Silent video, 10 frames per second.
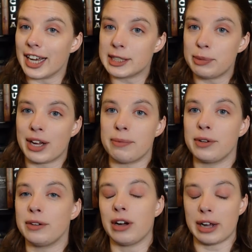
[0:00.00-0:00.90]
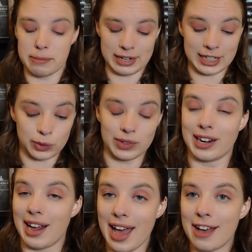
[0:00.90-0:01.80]
next book I'm going to recommend is one
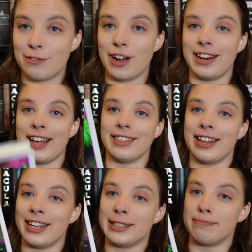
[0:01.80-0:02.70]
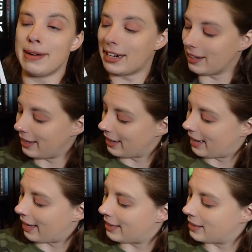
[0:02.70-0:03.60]
that I have read, and that is Meddling
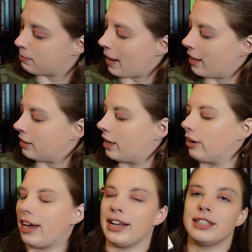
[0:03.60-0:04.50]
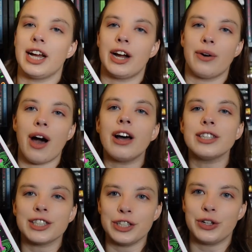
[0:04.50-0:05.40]
Kids by Edgar Cantero.
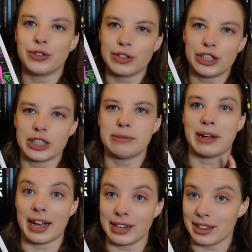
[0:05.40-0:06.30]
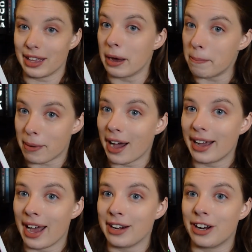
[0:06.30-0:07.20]
Honestly, you could read just about anything
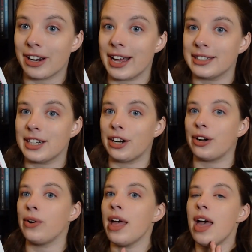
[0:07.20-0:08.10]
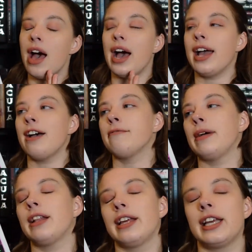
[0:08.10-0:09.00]
by Edgar Cantero. I have
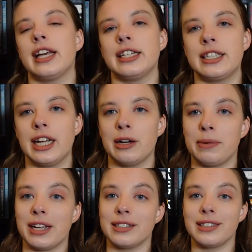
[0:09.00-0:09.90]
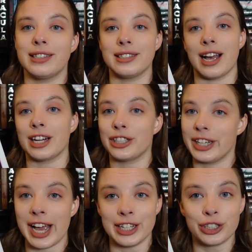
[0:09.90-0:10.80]
Meddling Kids here because this is
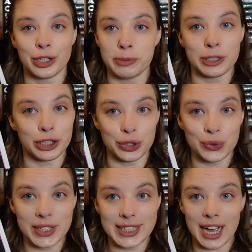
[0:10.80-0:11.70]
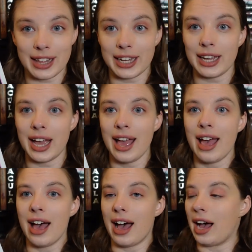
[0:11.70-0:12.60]
actually a Scooby-Doo retelling.
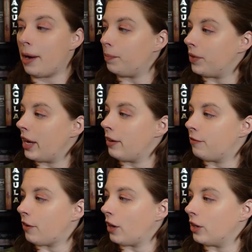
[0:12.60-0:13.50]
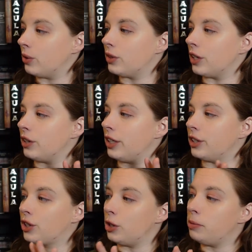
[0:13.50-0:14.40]
It follows the
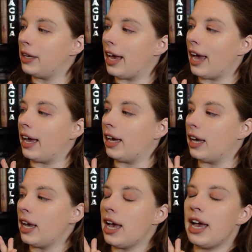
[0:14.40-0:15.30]
Scooby Gang